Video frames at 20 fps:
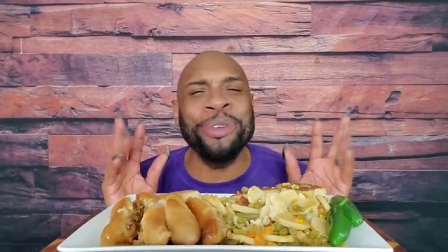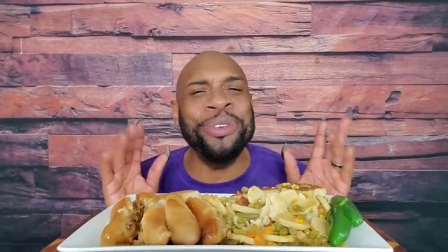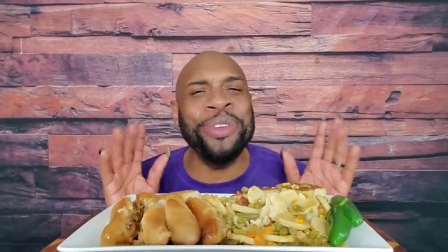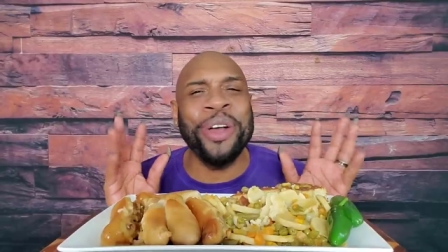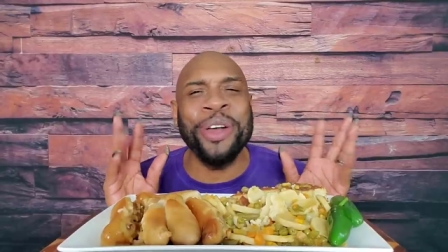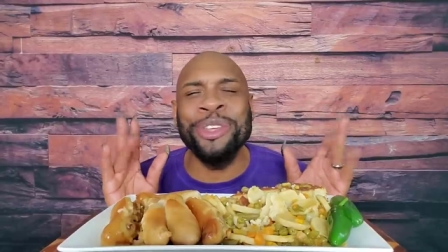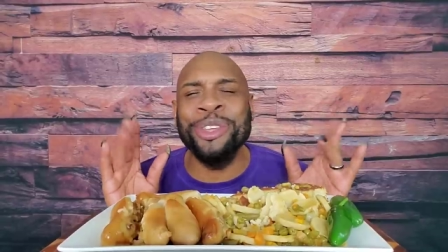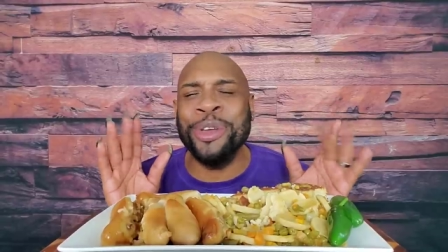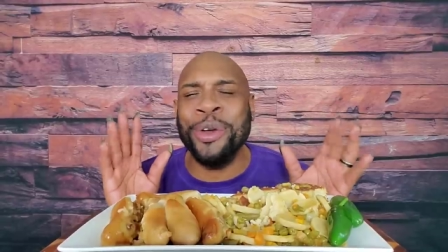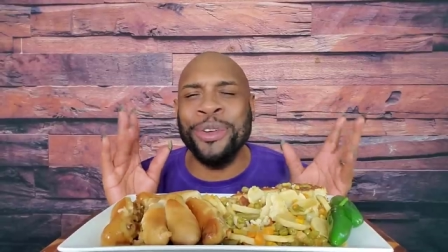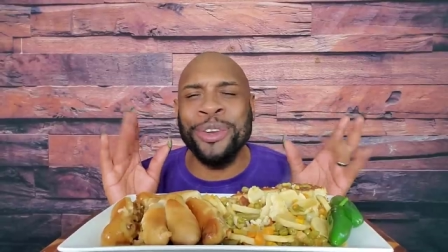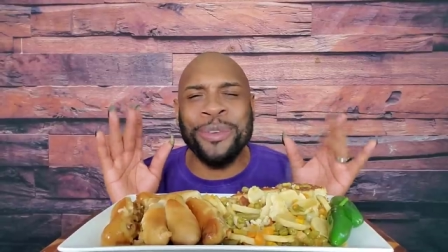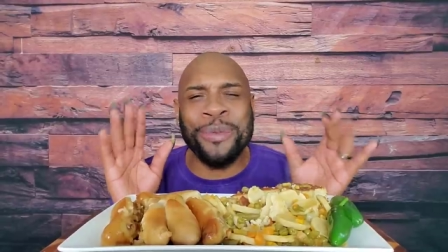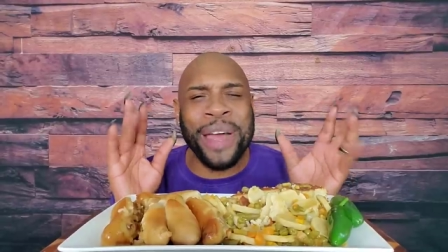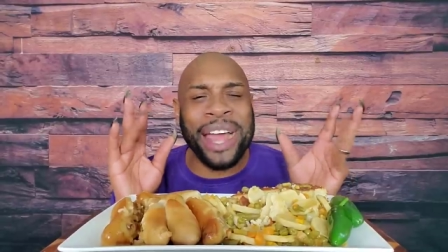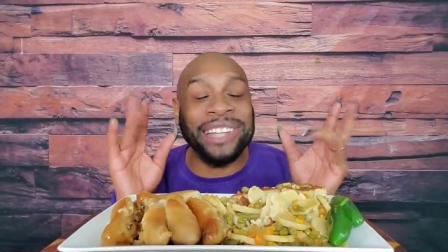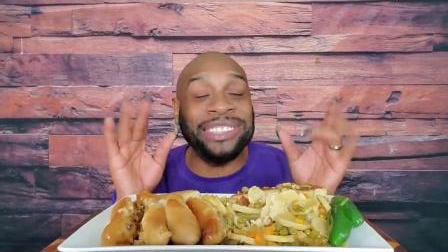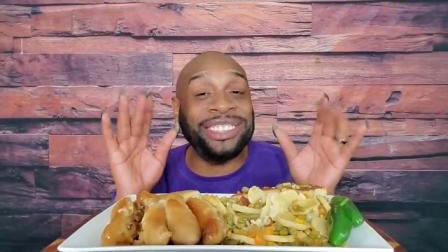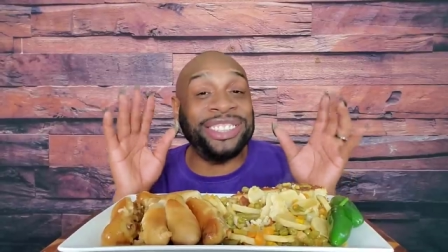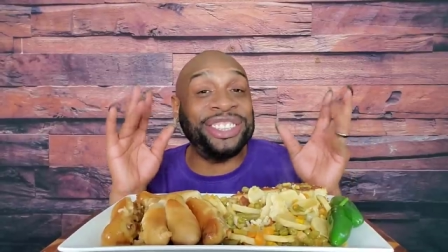You know you're on the
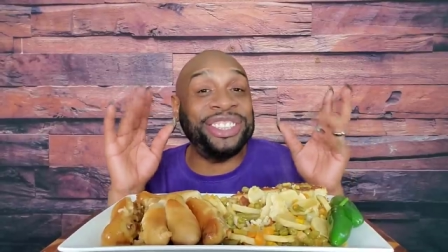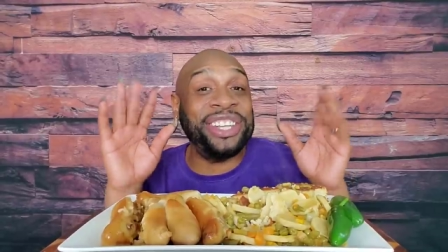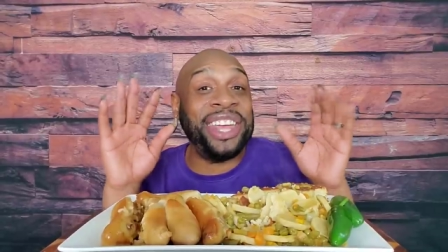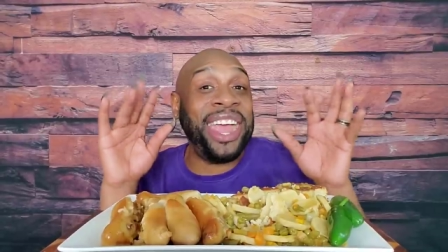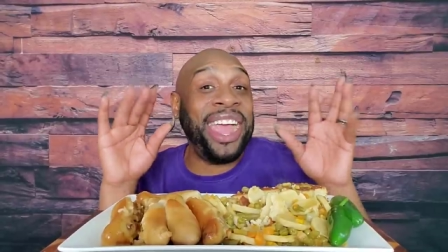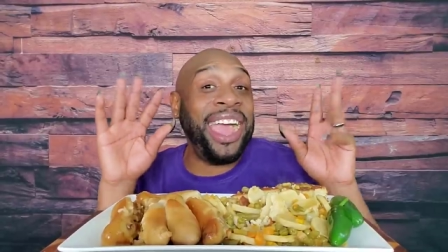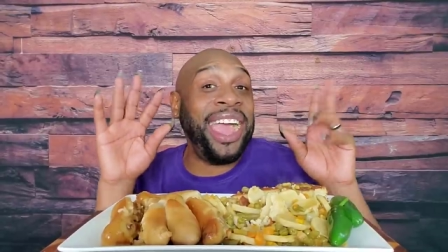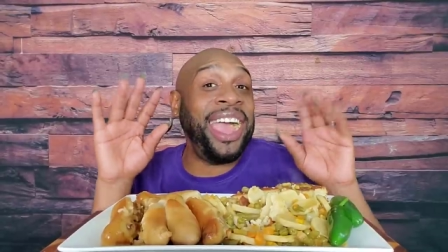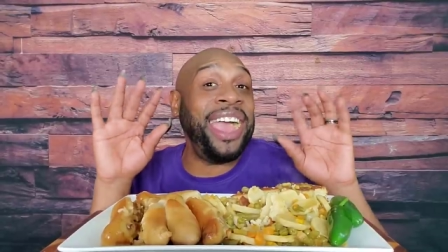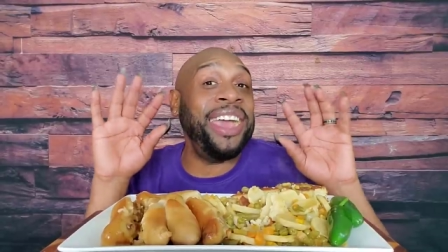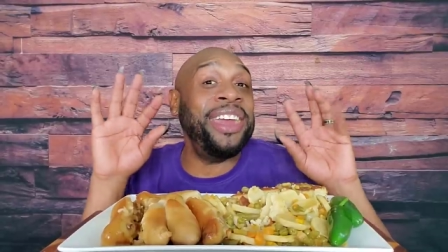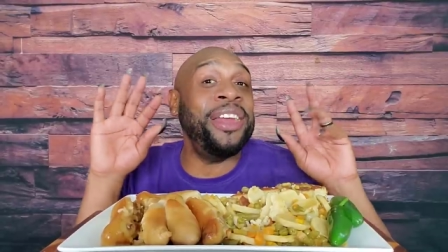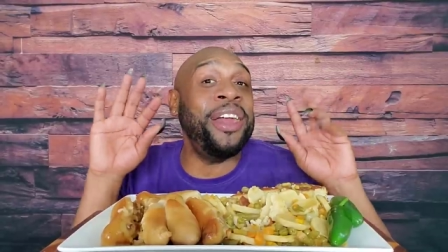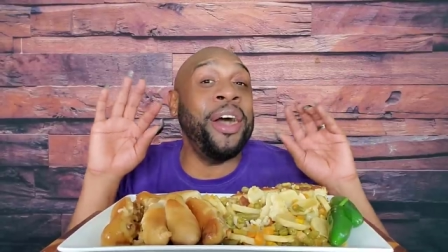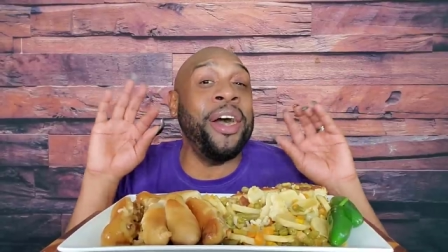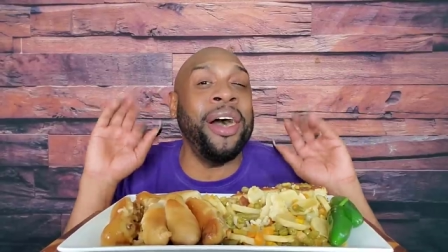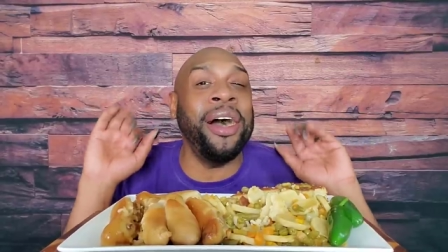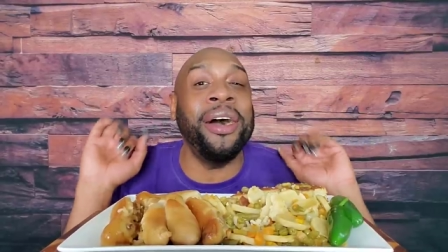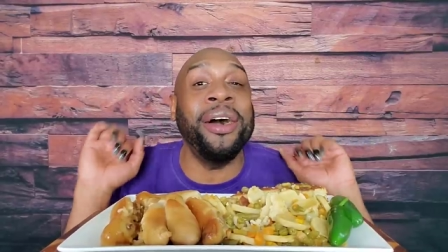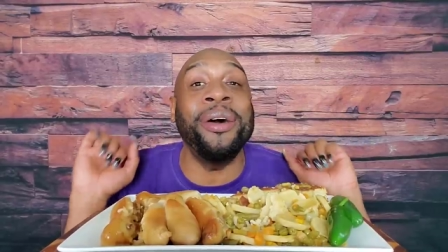right
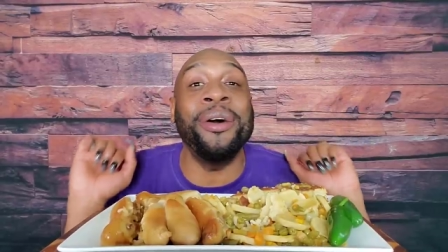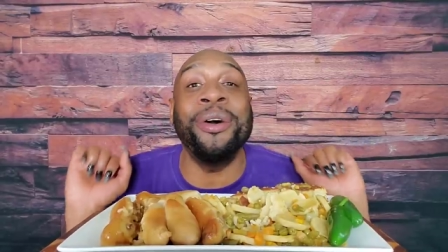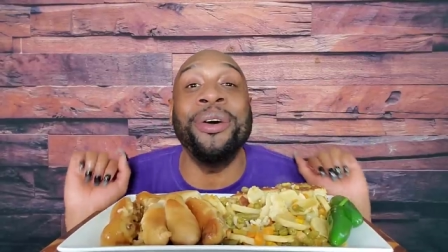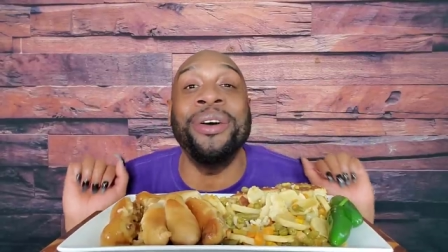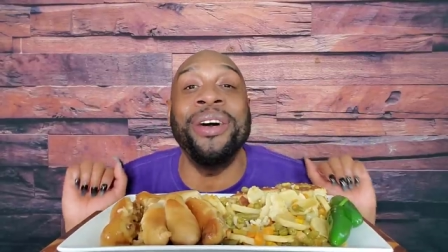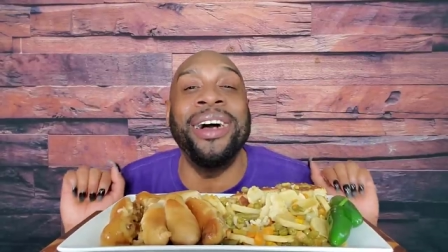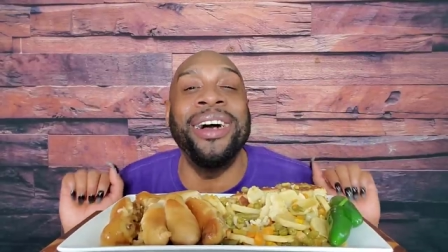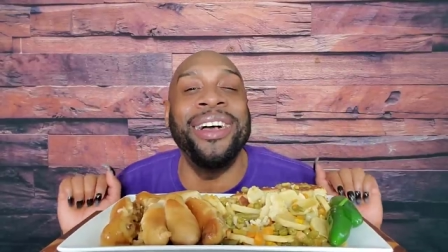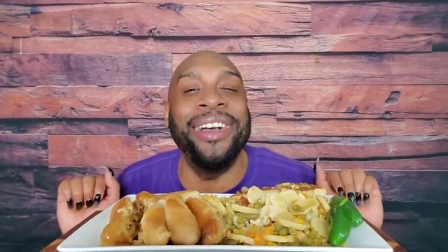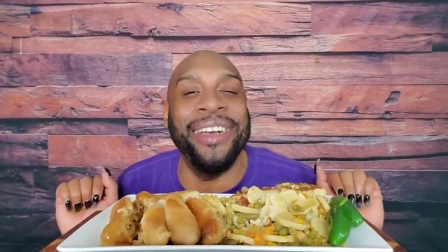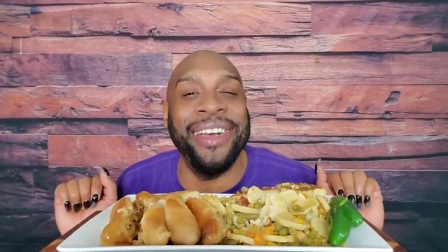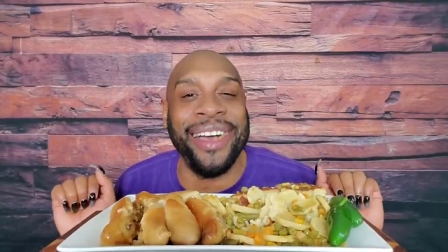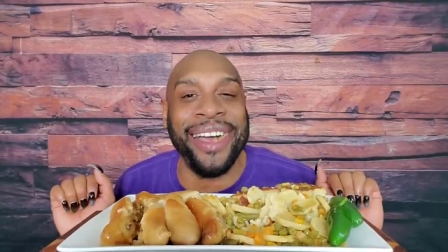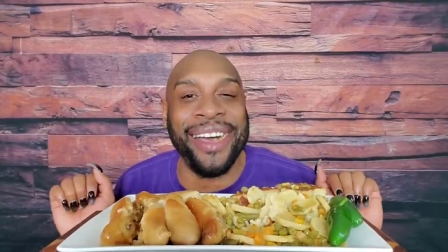channel.